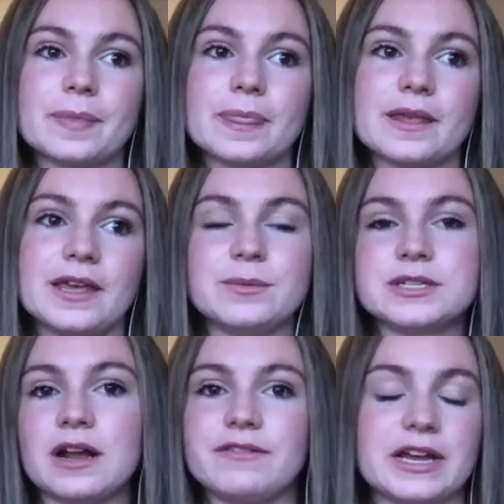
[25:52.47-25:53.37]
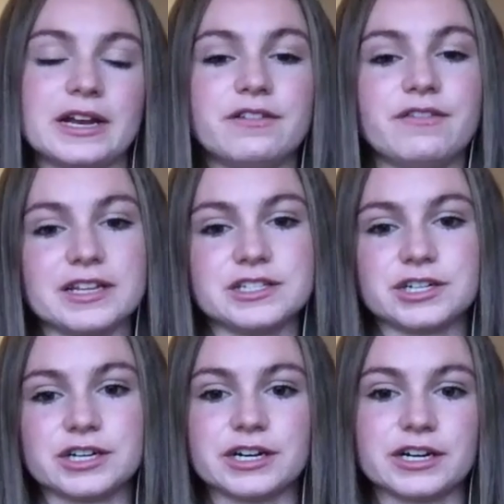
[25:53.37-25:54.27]
He was kind of like an
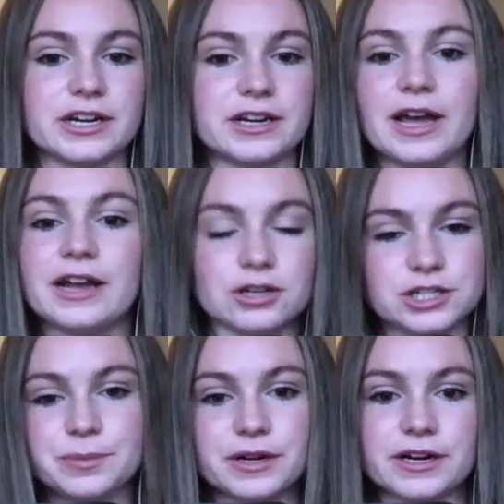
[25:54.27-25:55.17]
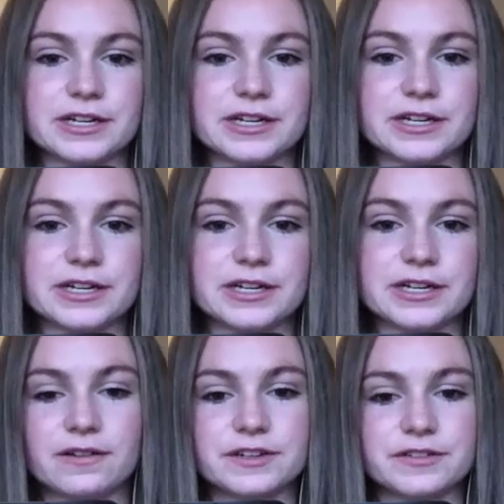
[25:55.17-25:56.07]
investor, an entrepreneur. He'd done a
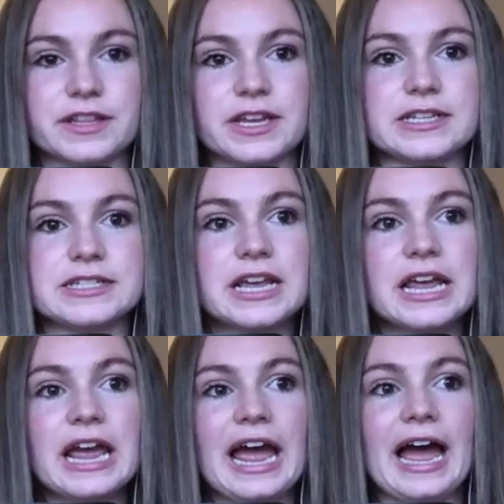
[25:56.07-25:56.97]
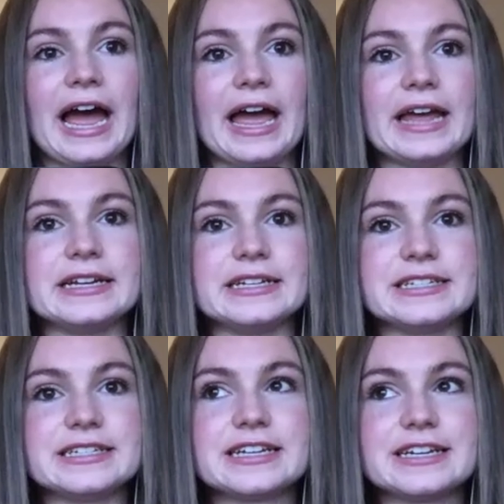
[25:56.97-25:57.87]
lot of different things,
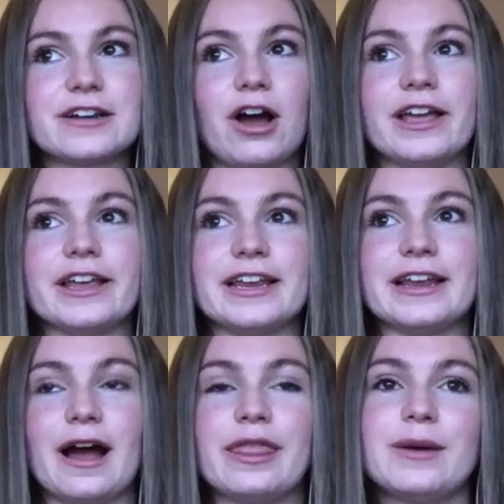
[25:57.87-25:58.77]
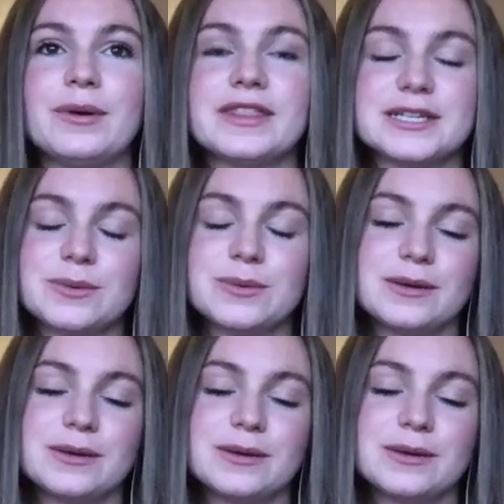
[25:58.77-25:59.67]
and I think with this one it was